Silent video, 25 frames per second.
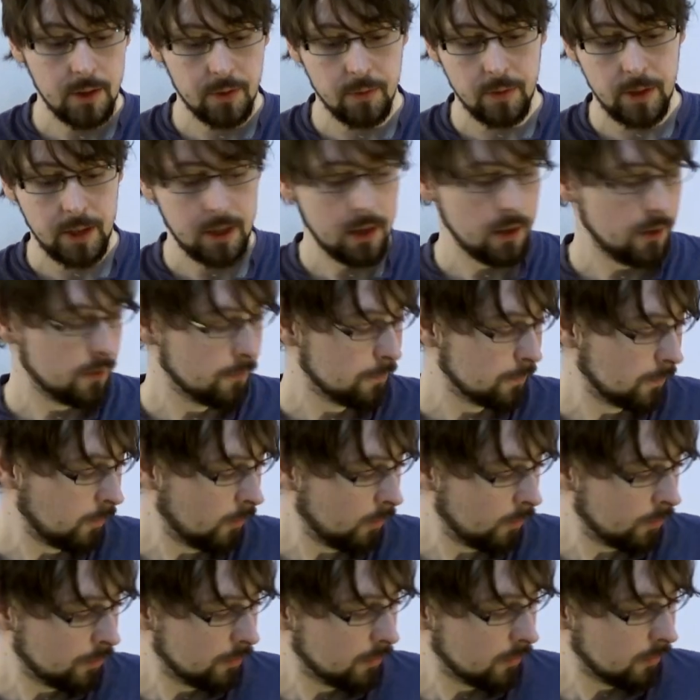is really good.
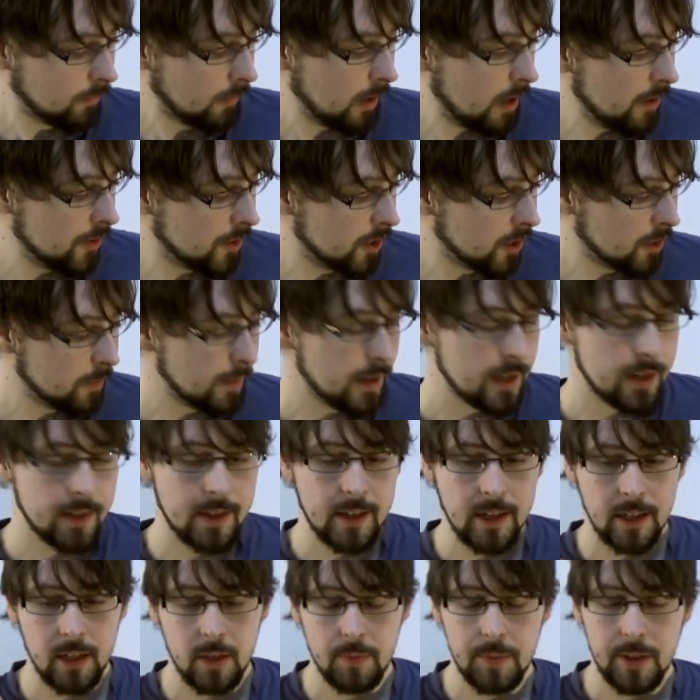I was expecting
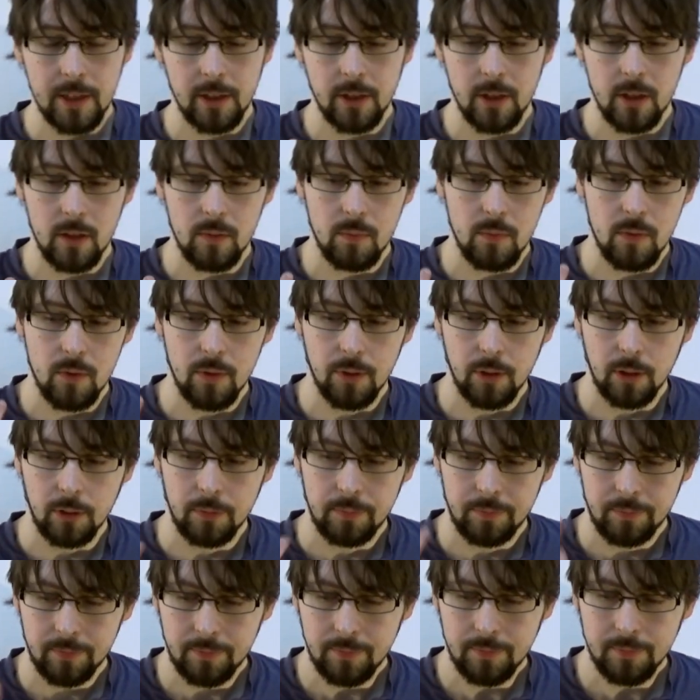that to be a lot
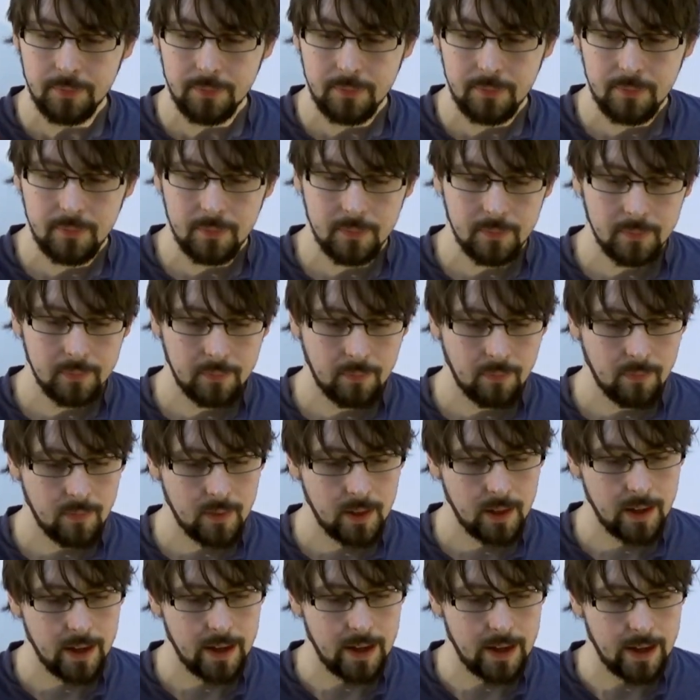more
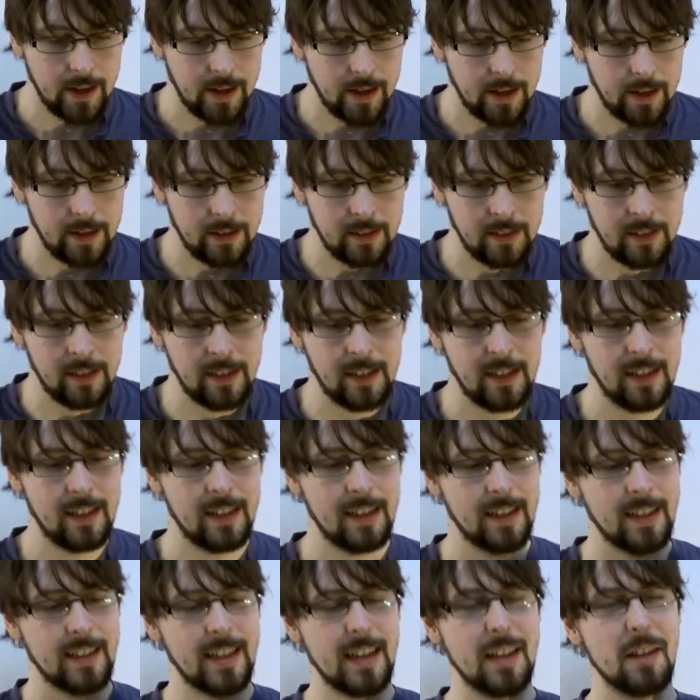
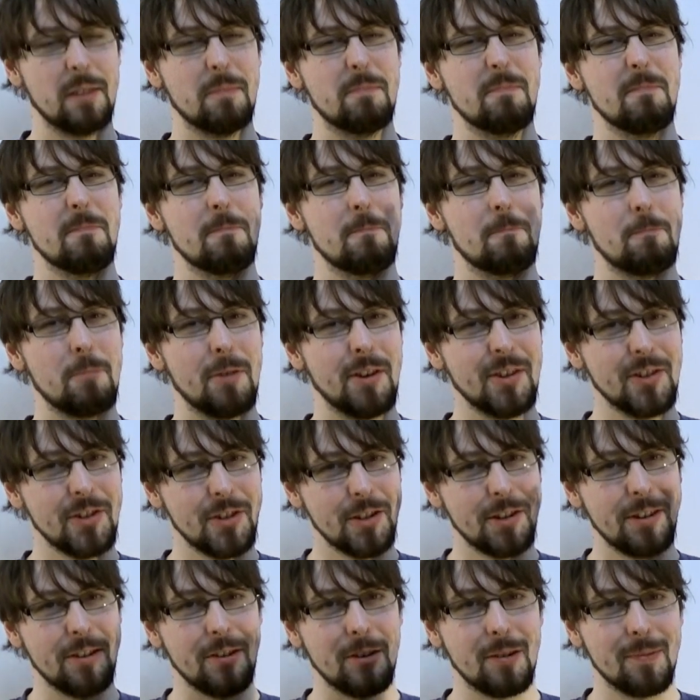kind of
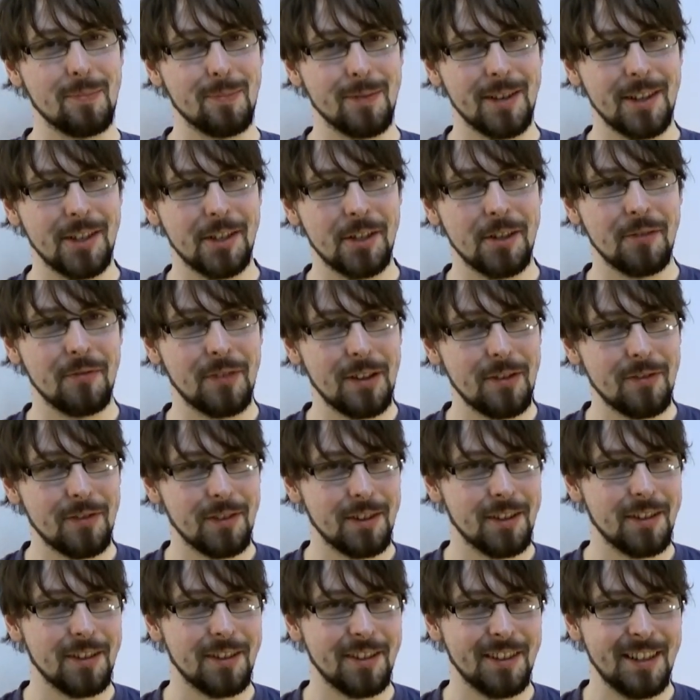pungent or abrasive,
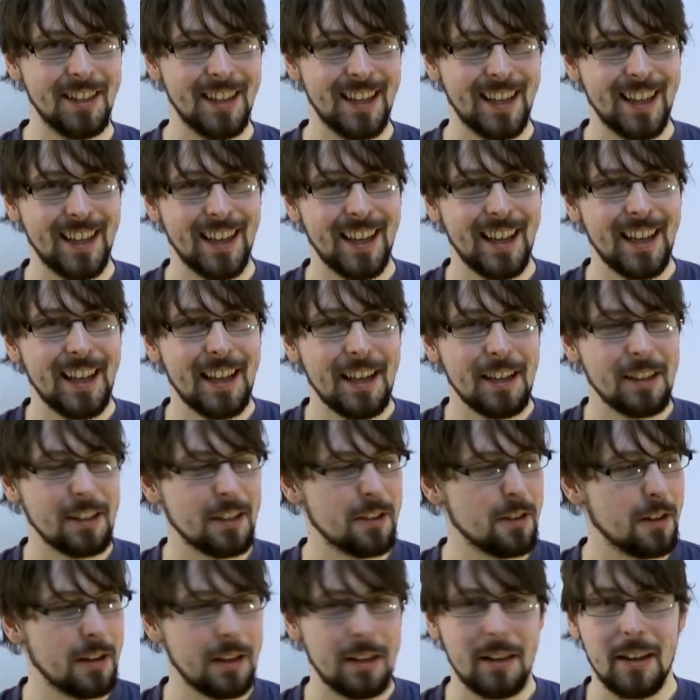given the
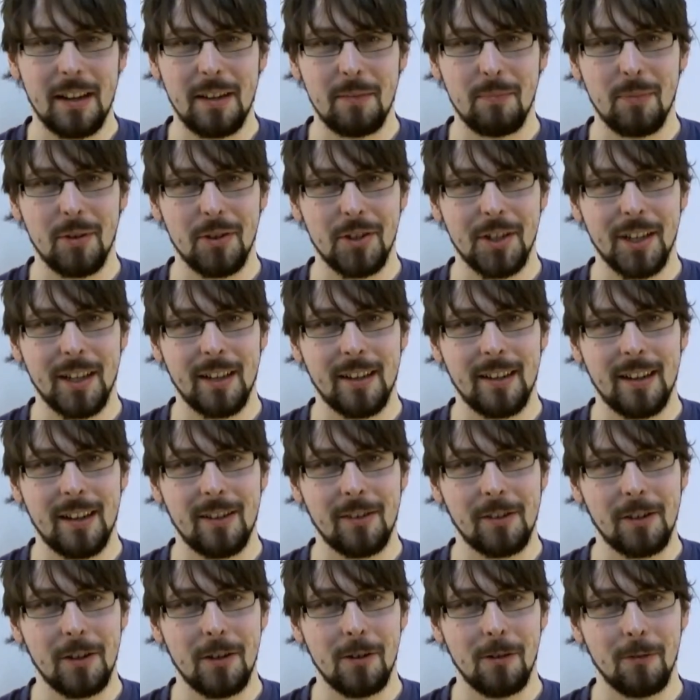9%
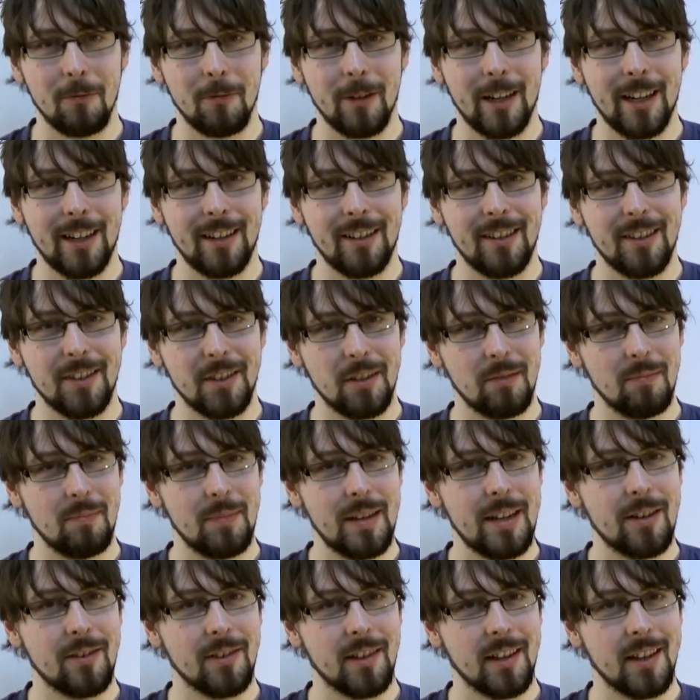alcohol rating, because in
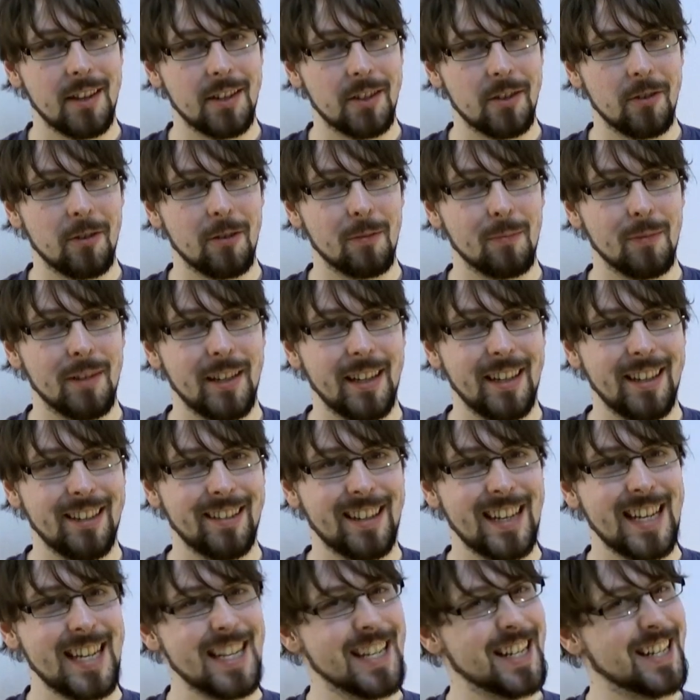beer that's normally
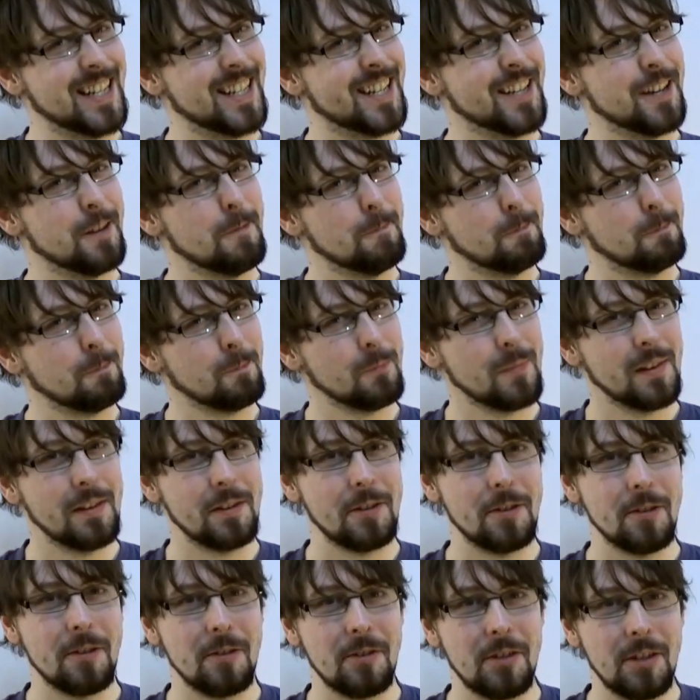you're getting into
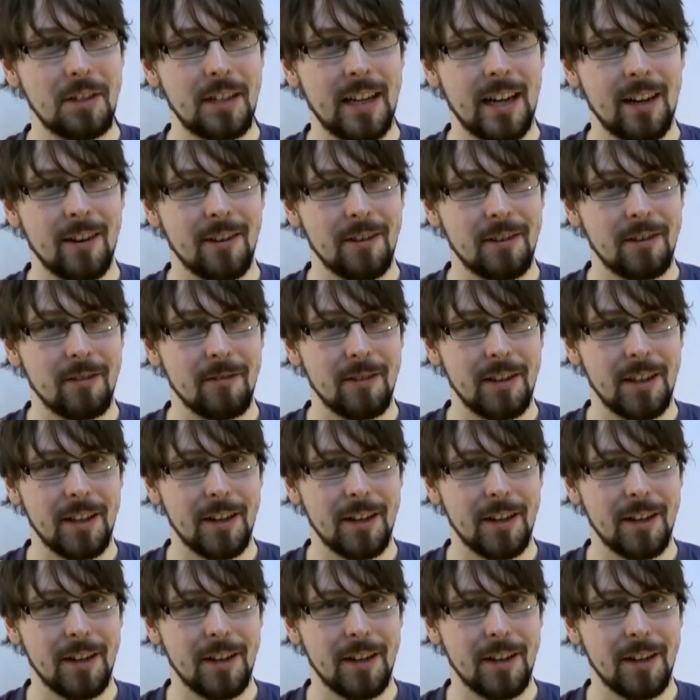dodgy territory